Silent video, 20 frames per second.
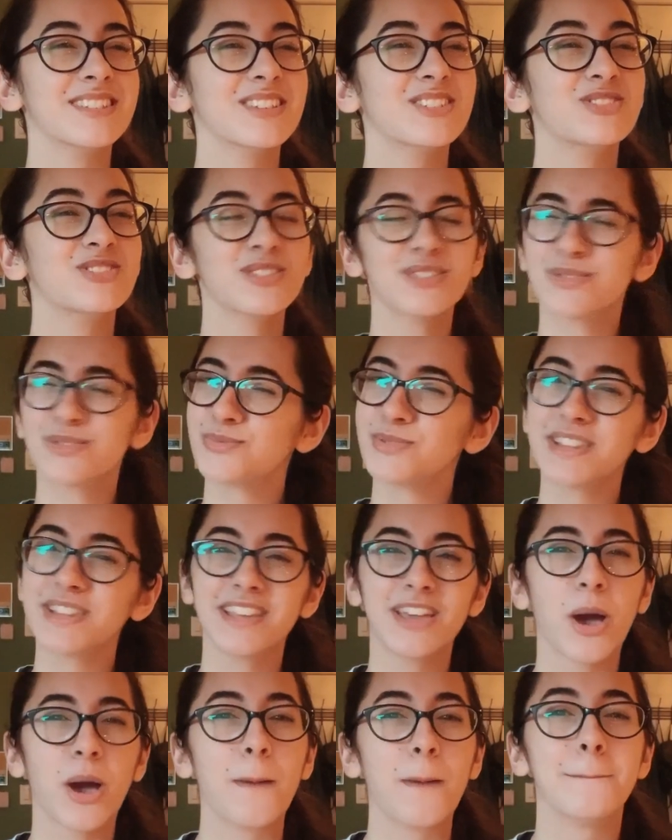just
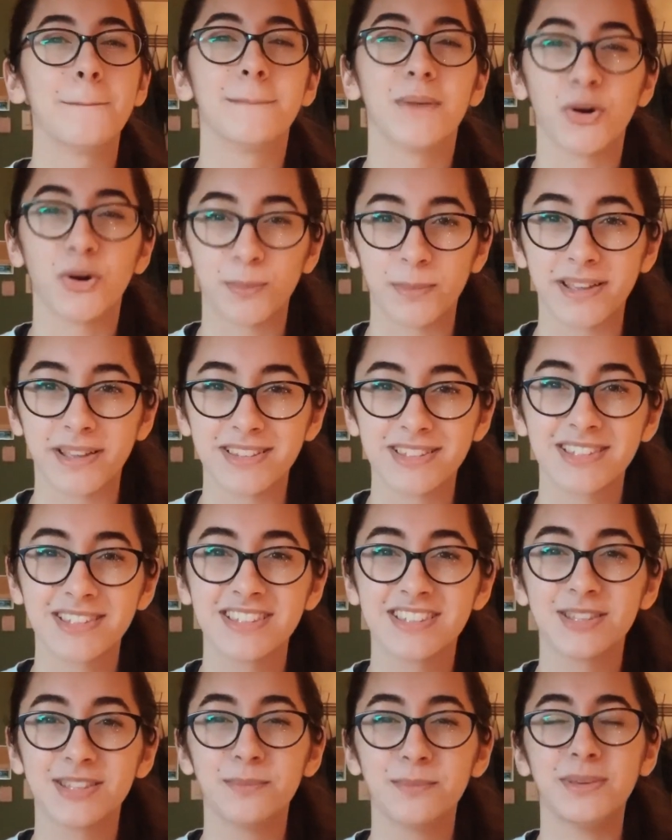really a
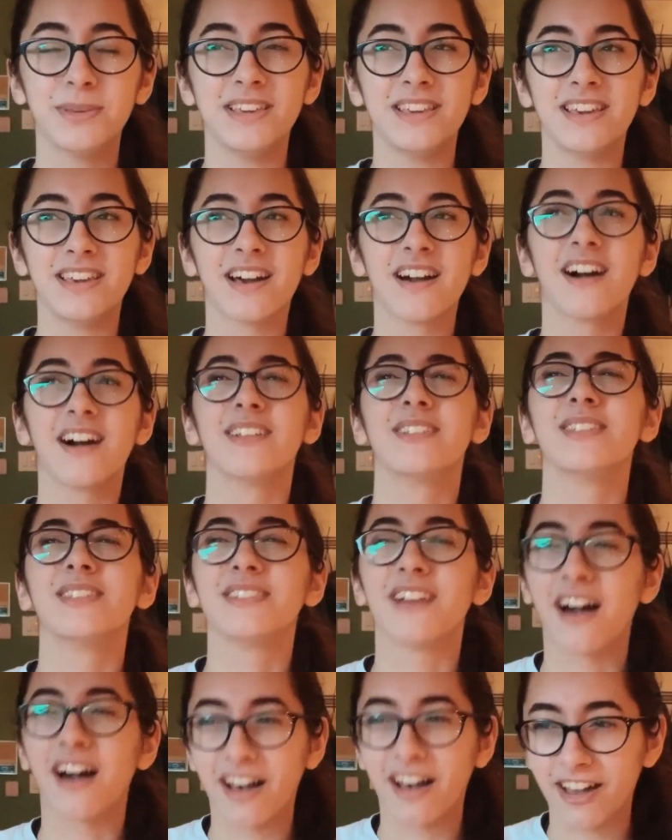moment to be
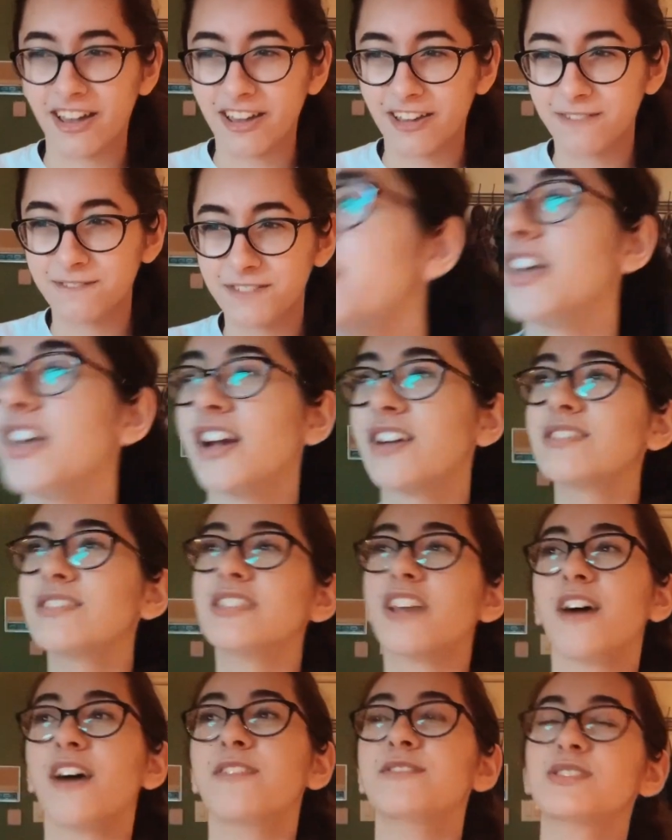alive. Their
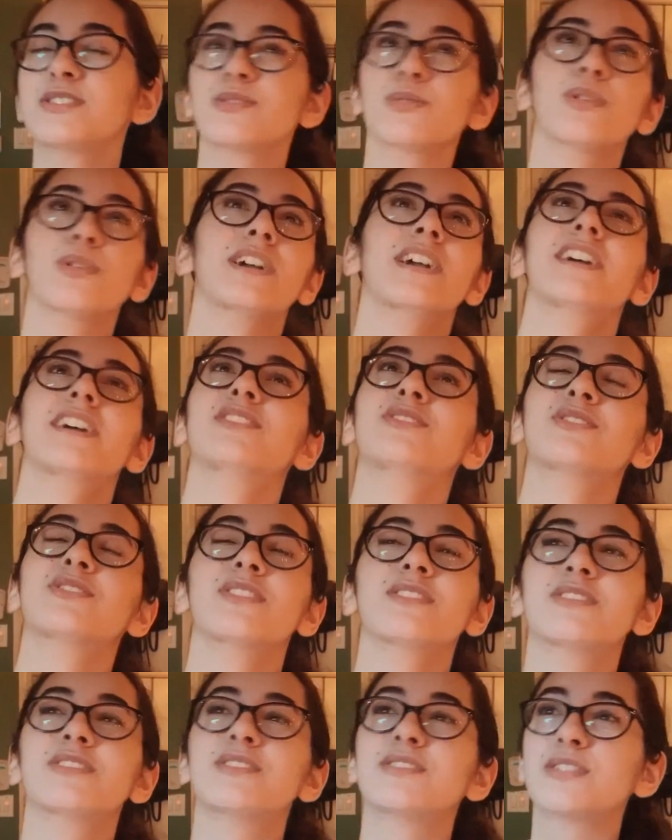love story is
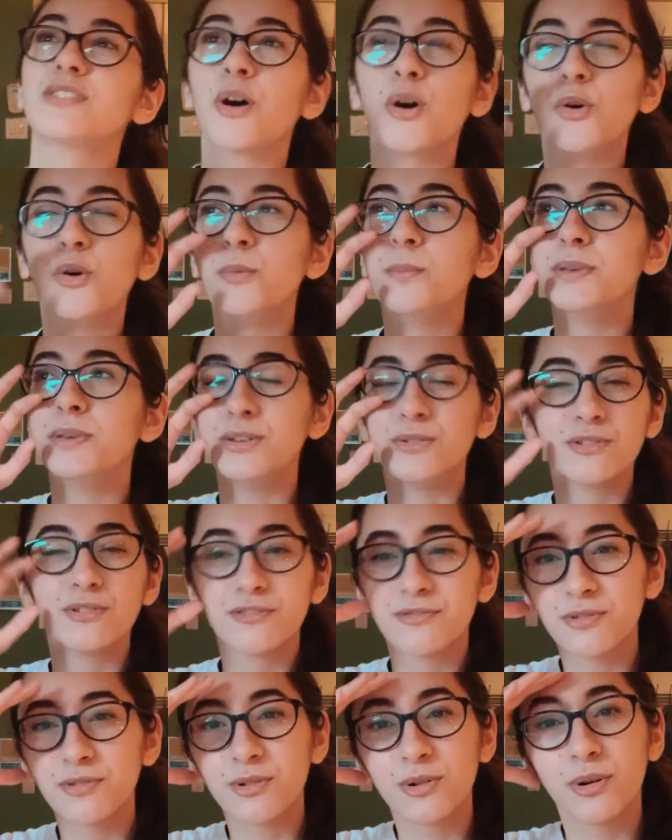just so
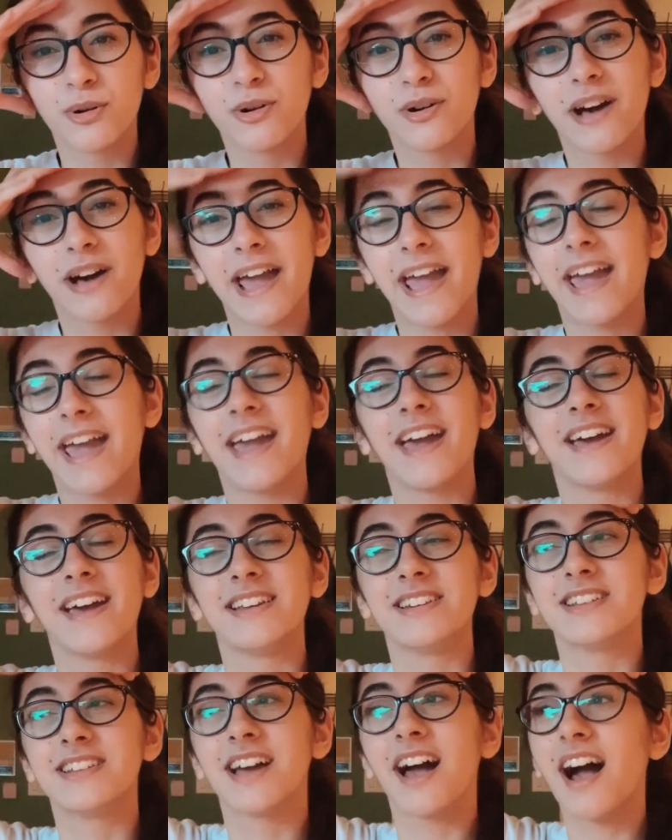beautiful,
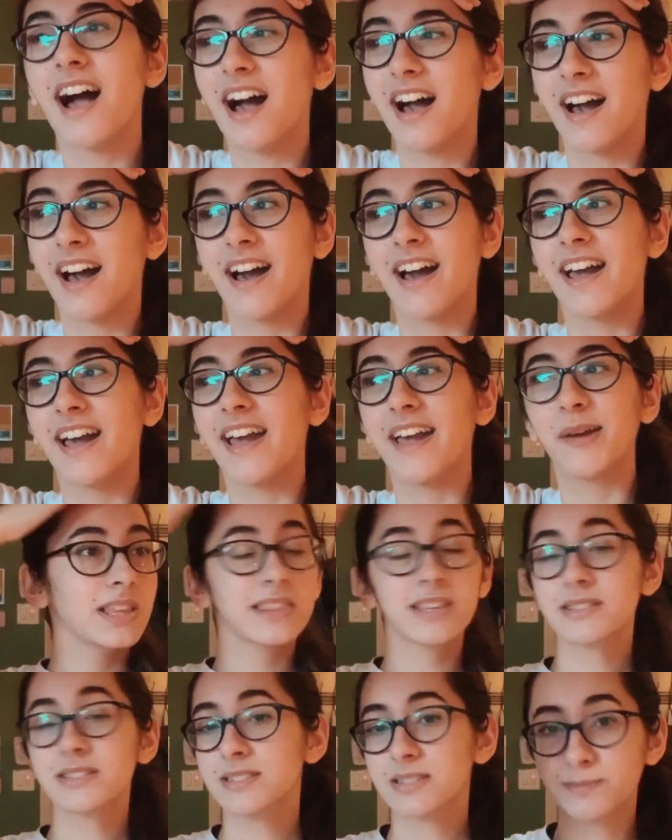and
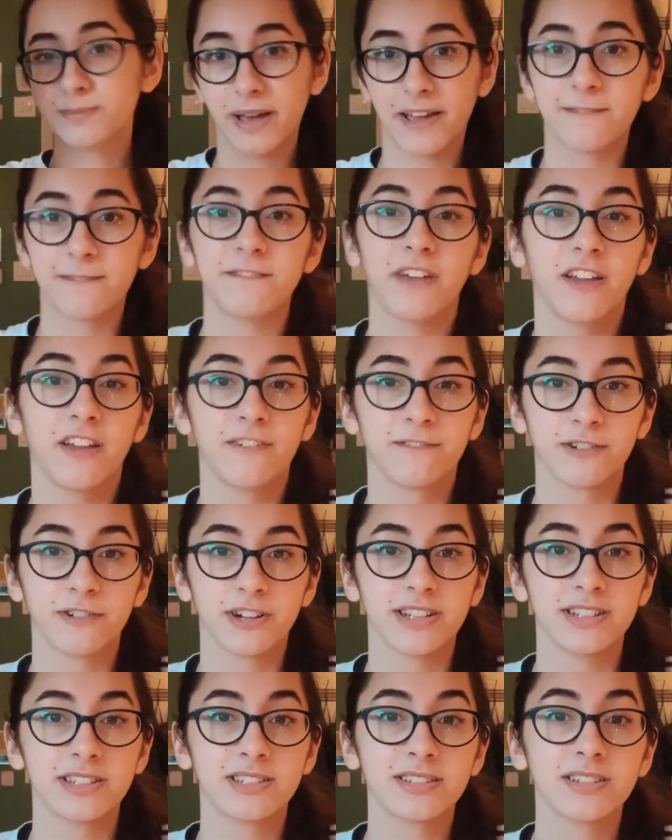this is my
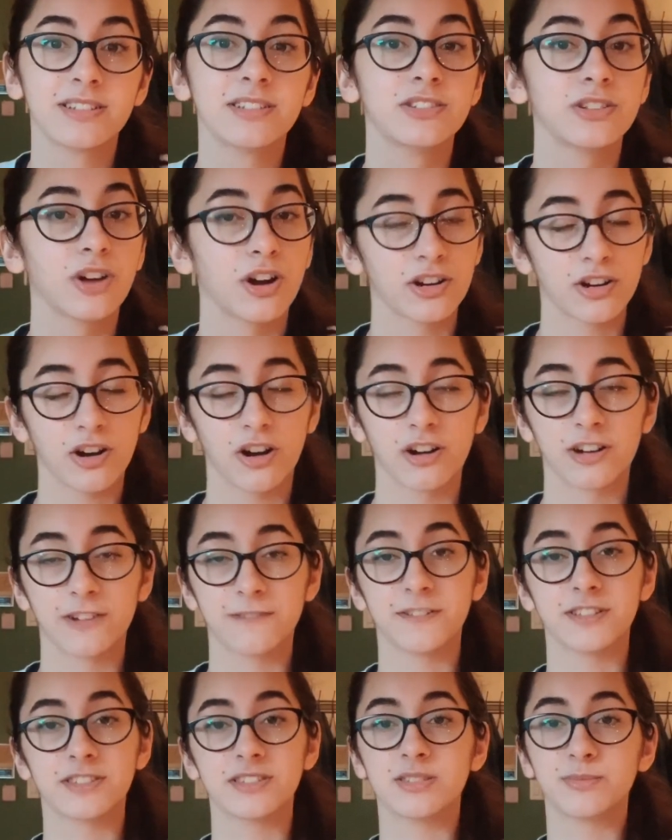favorite Dark
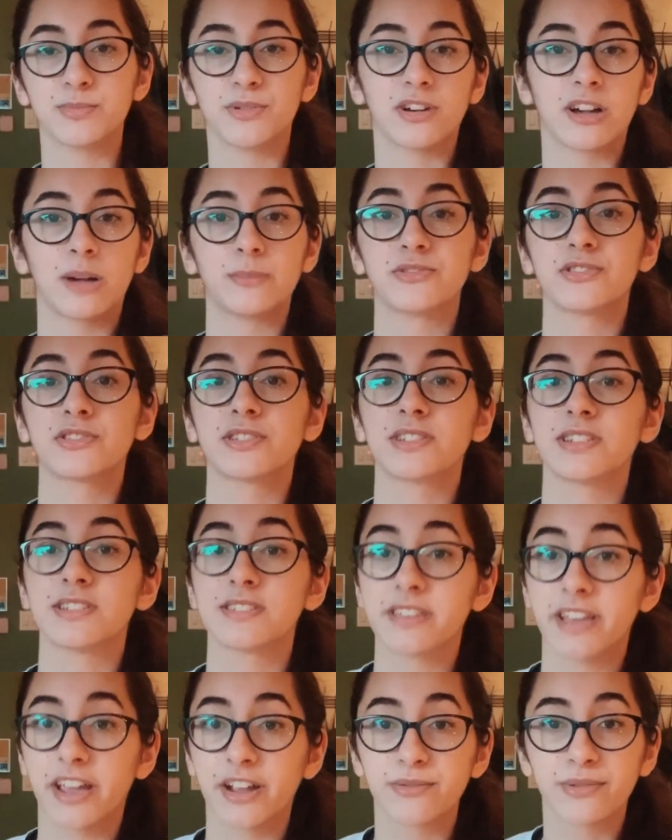Artifices book. I'm just gonna
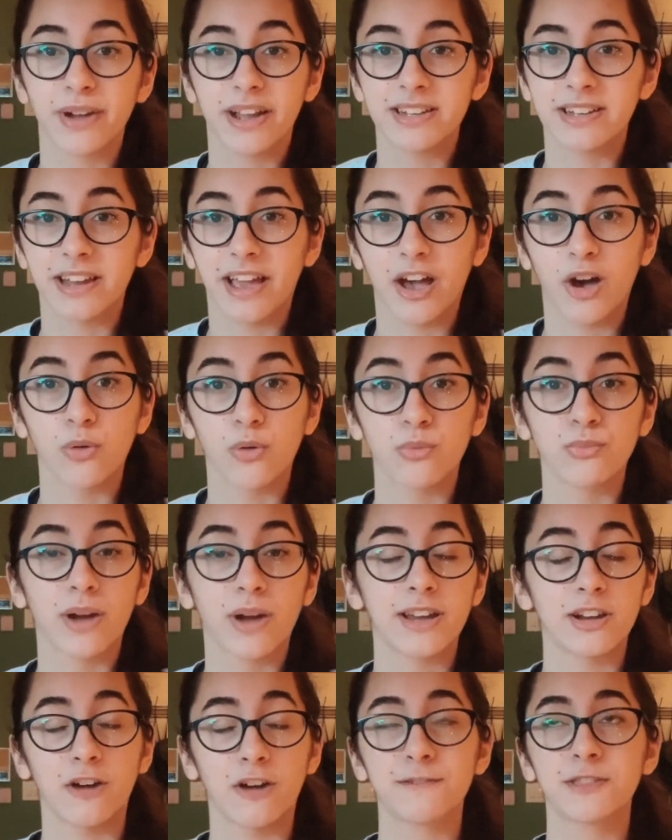say it right now,
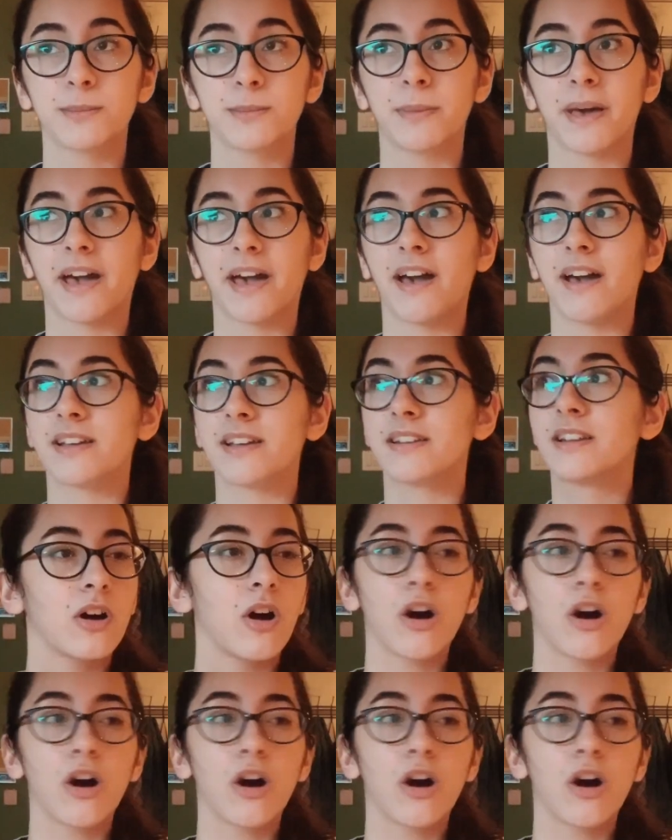right off the bat.